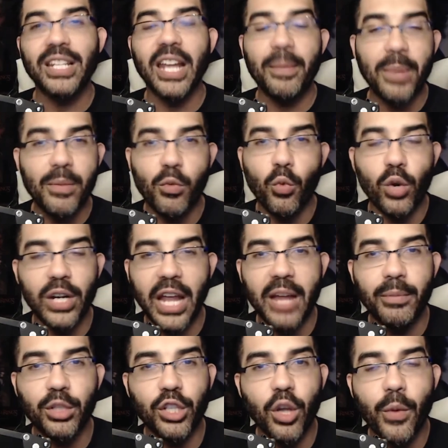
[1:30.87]
people weren't
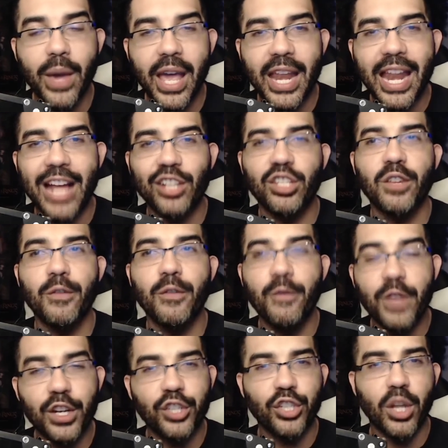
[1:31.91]
able to go ahead and actually
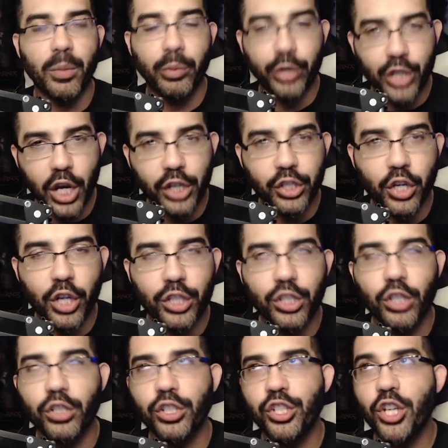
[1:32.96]
finish their production on
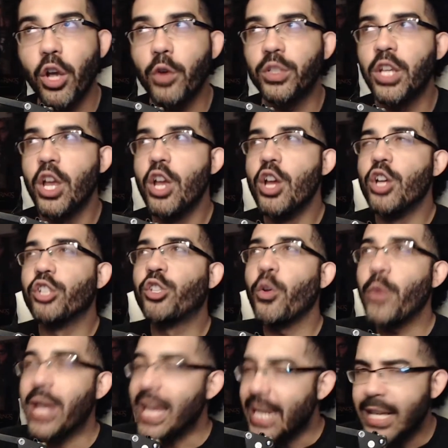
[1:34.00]
certain shows.
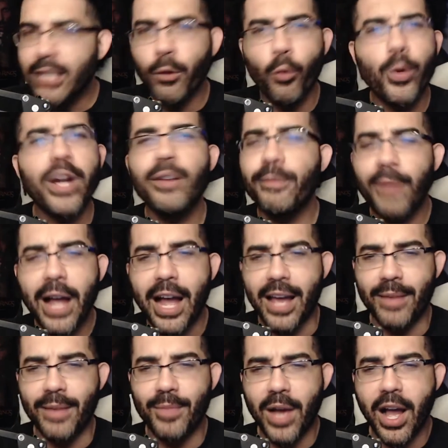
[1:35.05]
So it is a weird
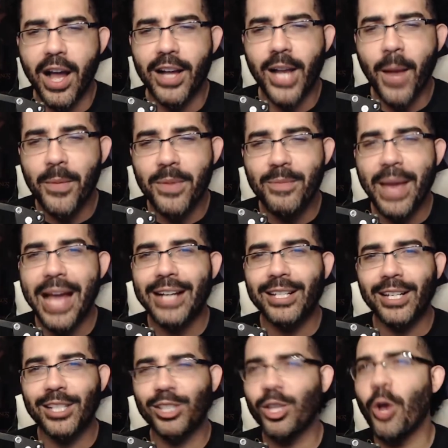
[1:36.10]
vibe coming
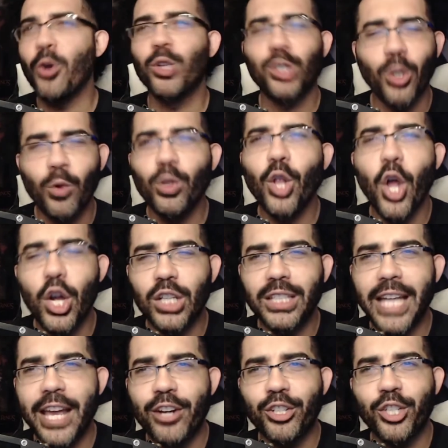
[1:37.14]
back so long
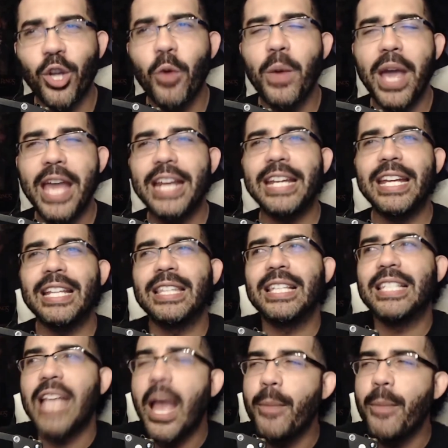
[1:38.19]
later to go ahead and get
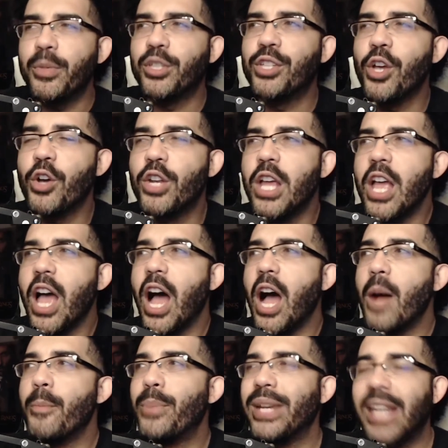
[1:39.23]
this episode.
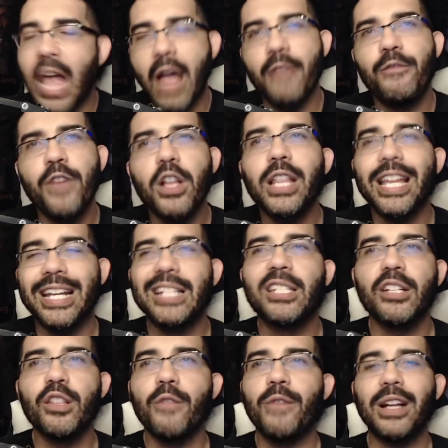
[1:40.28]
I felt like,
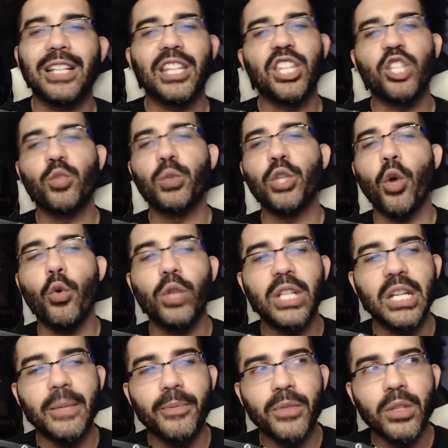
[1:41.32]
considering the fact that this was
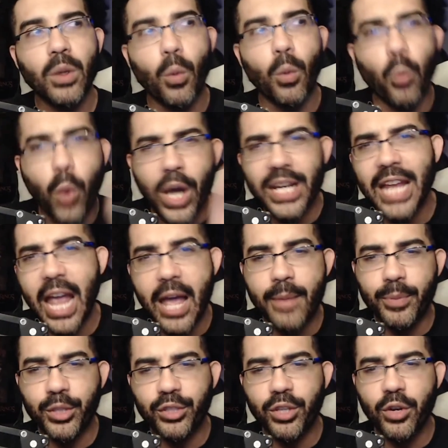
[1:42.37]
only one
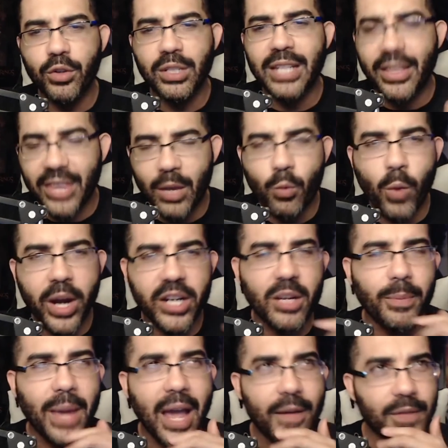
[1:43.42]
episode that they wind
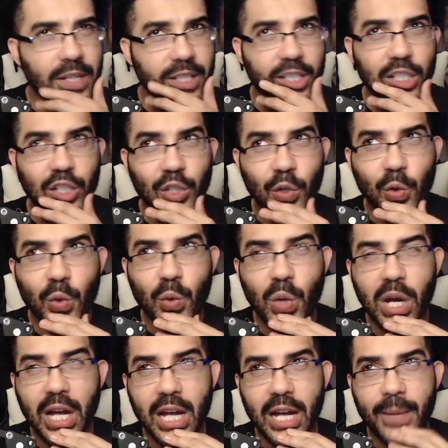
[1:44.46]
up having to do,
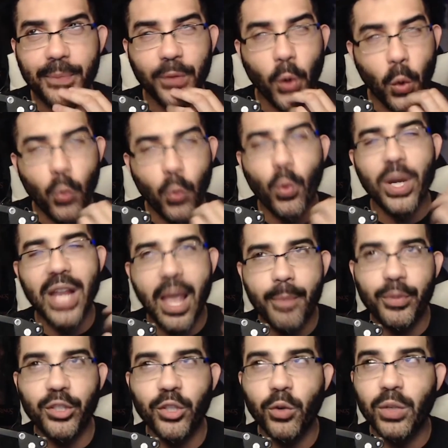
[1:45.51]
or one
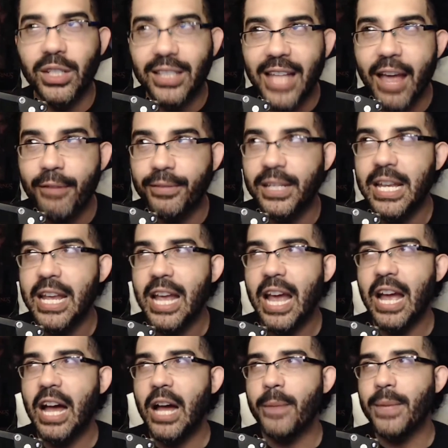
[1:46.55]
episode left,
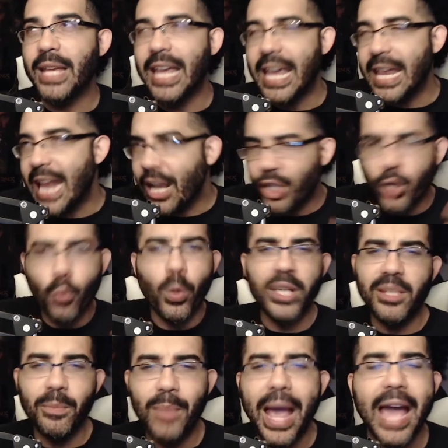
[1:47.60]
it actually
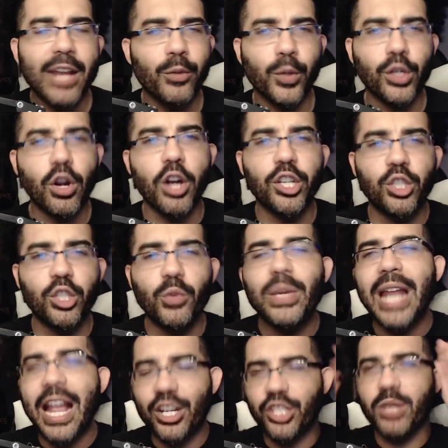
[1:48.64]
wasn't bad in regards to it
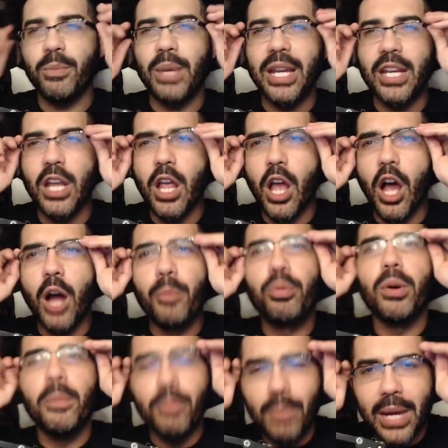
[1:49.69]
actually being a
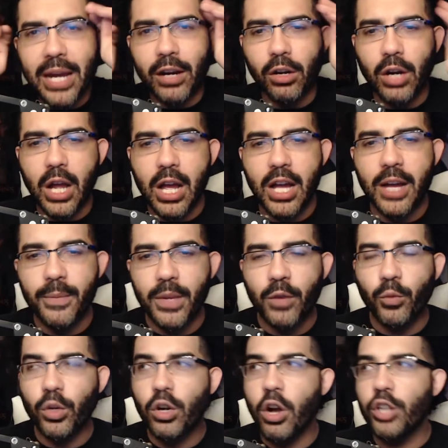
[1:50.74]
premiere, in
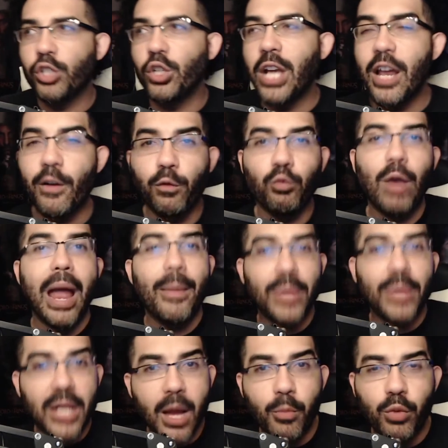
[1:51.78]
regards to kind of
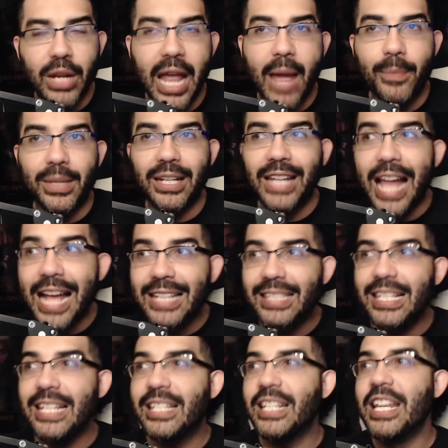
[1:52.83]
wrapping up what happened last
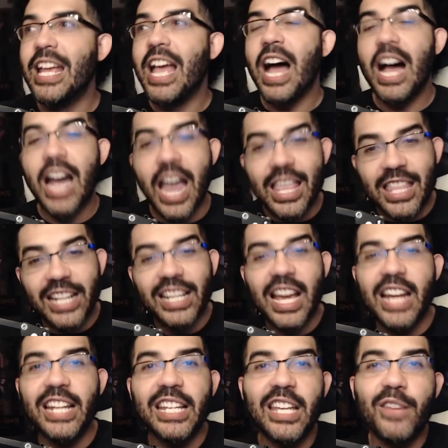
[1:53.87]
season, and then
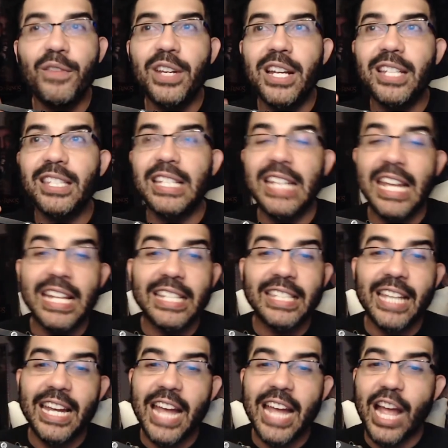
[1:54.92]
kind of giving us an
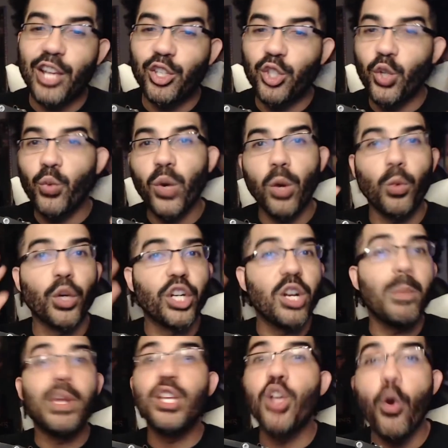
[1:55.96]
insight as to where we're going to
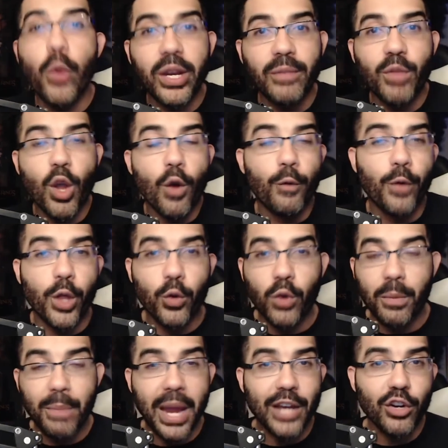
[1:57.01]
be going for the
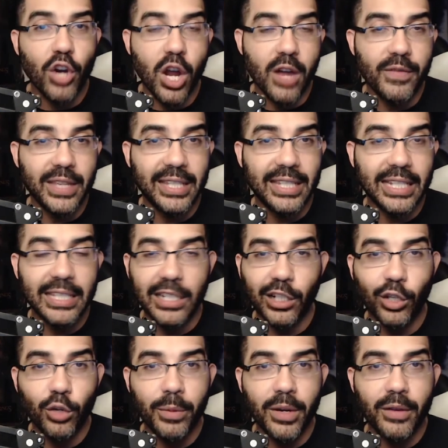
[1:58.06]
remainder of the season, a
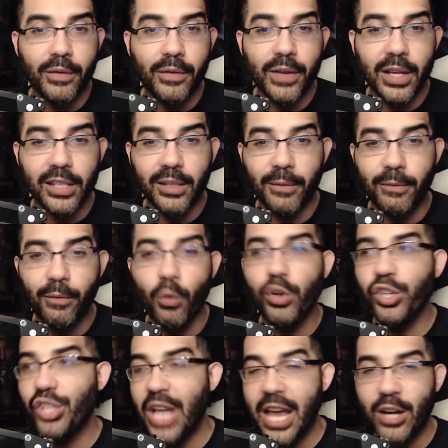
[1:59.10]
little bit of some
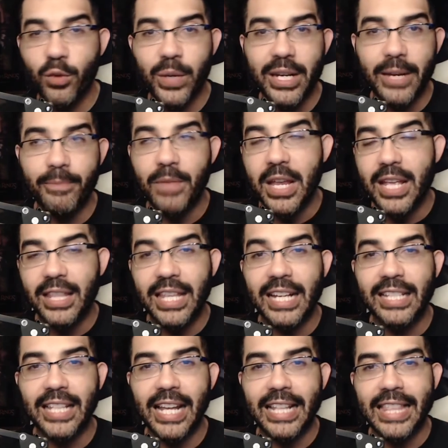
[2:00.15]
foreshadowing and
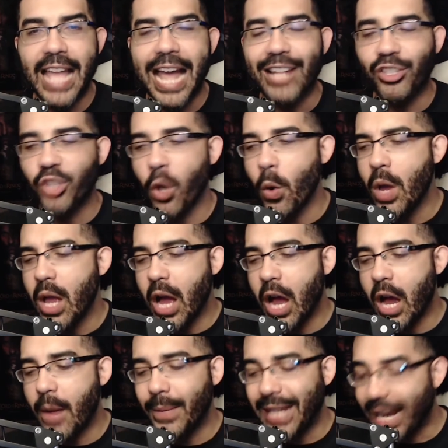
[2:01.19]
things like that. So
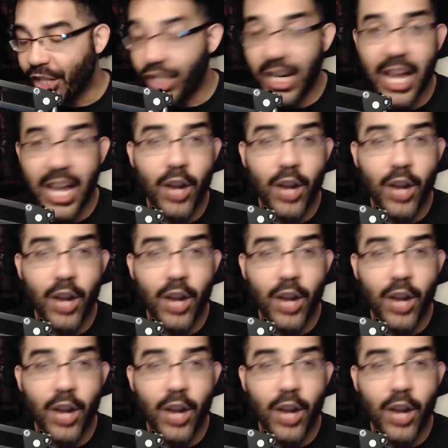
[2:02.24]
it actually kind